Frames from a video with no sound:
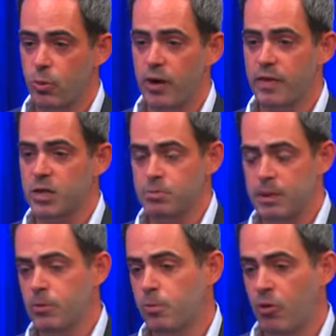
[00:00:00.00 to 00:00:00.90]
where there's
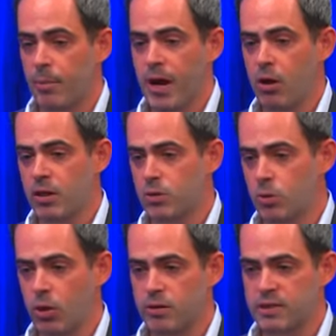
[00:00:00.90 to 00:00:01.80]
people primarily
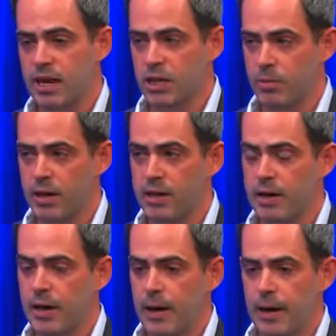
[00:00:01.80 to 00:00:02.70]
who are undocumented
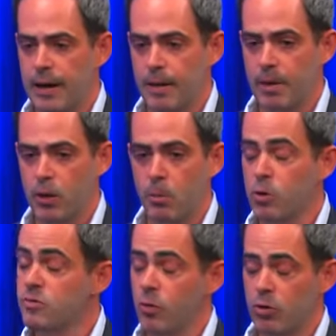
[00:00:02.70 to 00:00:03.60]
and the
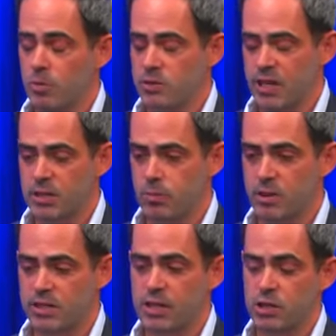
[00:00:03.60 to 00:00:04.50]
most vulnerable to
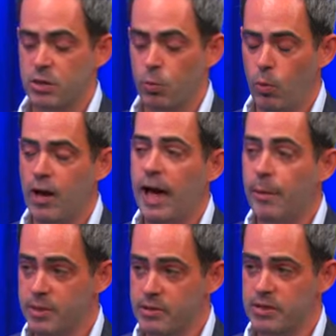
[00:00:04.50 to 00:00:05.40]
exploitation. What
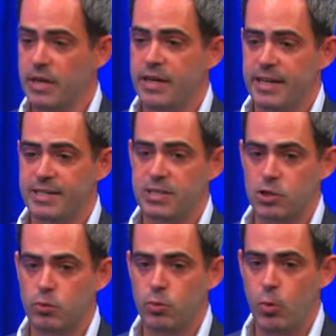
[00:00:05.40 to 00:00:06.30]
happens
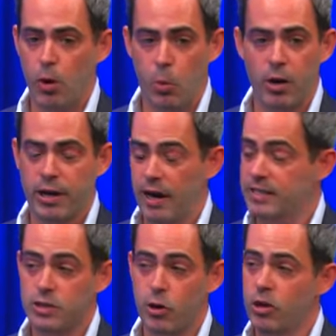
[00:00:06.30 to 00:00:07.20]
is you work
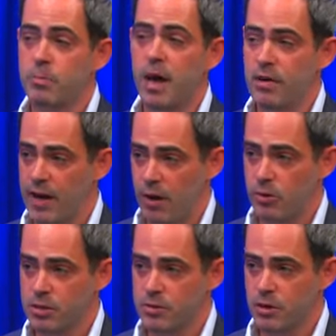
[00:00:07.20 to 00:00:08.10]
a certain amount of
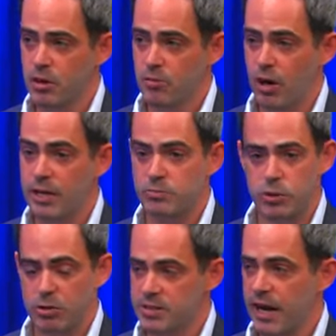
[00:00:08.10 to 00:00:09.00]
hours, right?
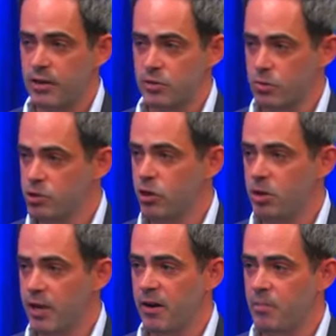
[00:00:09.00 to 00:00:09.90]
You're entitled to a
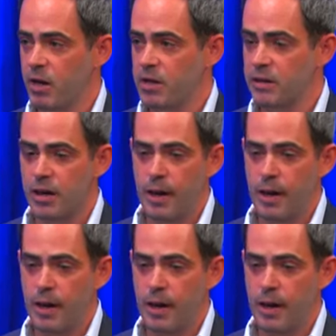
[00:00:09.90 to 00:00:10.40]
certain amount of money.